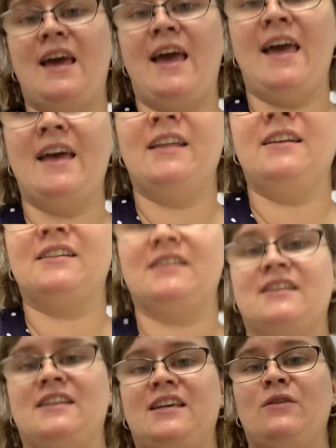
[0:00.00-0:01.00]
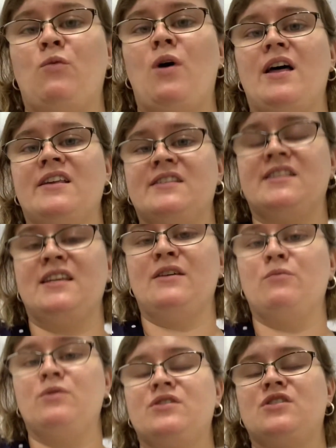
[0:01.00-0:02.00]
And he was. He
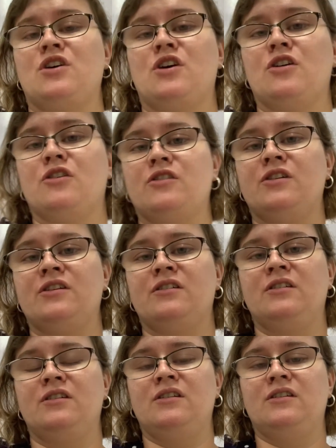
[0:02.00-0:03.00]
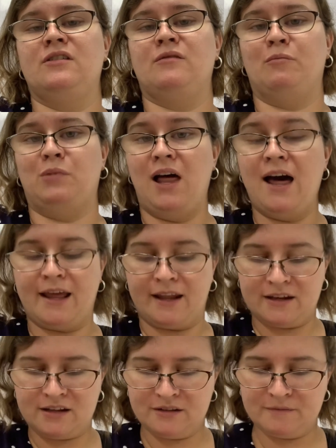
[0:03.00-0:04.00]
was turned
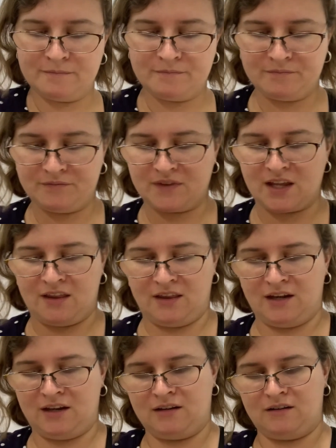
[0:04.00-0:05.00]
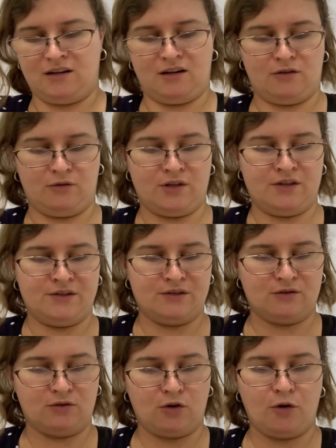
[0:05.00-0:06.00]
blind. And then, you know, he's
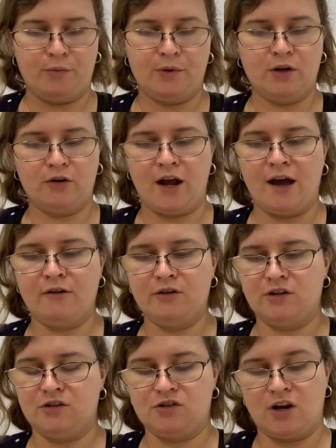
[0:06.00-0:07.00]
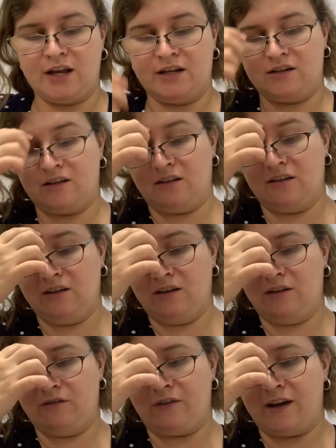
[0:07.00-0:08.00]
groping around and trying to
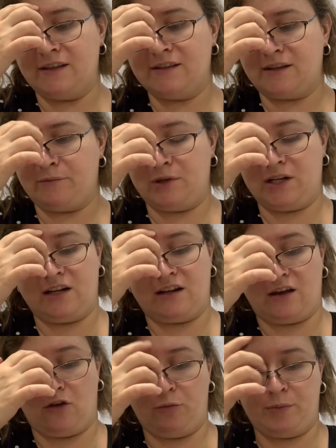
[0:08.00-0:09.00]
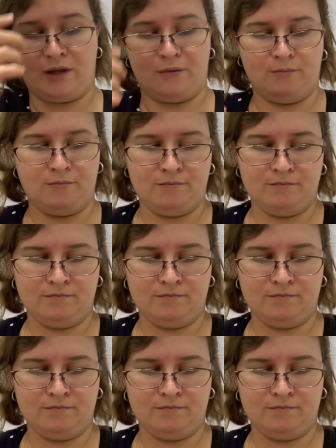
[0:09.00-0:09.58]
find somebody to help him.